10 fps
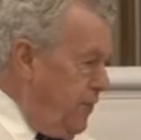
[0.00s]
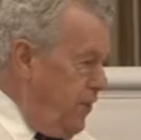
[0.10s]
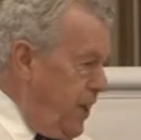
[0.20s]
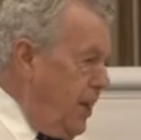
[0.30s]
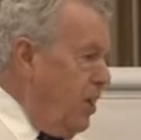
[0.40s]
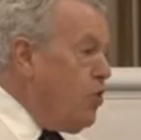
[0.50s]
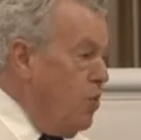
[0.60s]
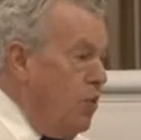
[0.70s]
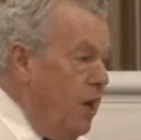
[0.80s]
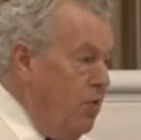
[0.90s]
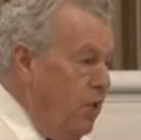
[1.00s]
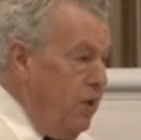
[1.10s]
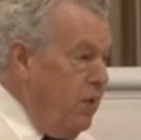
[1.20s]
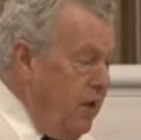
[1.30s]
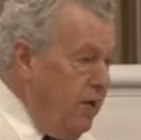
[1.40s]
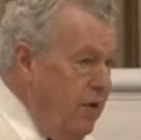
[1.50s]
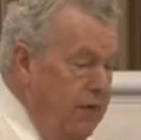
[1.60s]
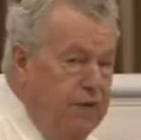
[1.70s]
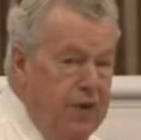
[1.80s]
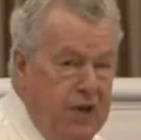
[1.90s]
If you get local wine where you go,
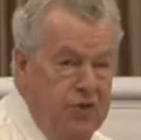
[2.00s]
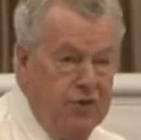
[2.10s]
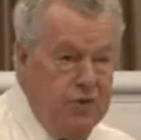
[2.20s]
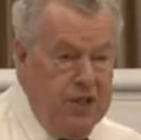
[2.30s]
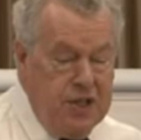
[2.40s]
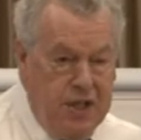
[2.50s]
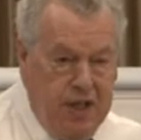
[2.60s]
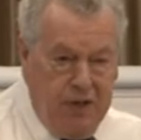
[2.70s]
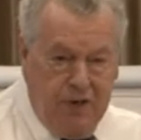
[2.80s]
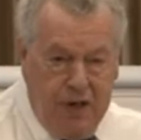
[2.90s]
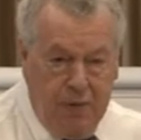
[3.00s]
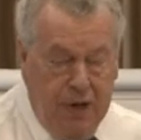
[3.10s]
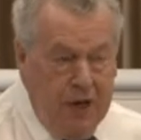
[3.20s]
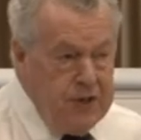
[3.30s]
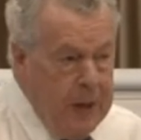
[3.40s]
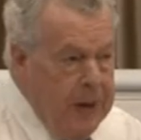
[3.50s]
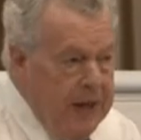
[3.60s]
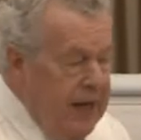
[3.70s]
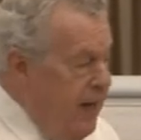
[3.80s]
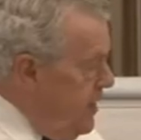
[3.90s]
in France or Italy or anywhere else,
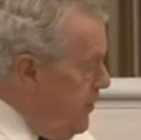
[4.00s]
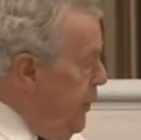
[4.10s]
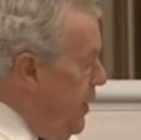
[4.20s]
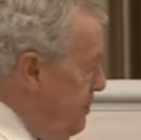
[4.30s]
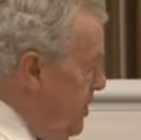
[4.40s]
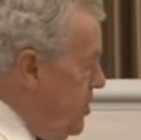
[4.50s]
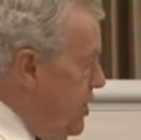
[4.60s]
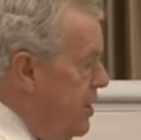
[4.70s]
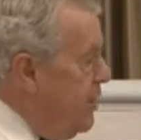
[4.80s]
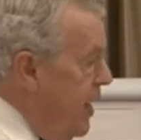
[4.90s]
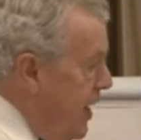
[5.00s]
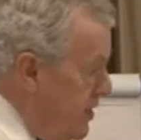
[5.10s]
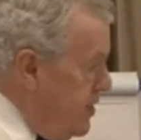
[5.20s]
it's fine because they don't add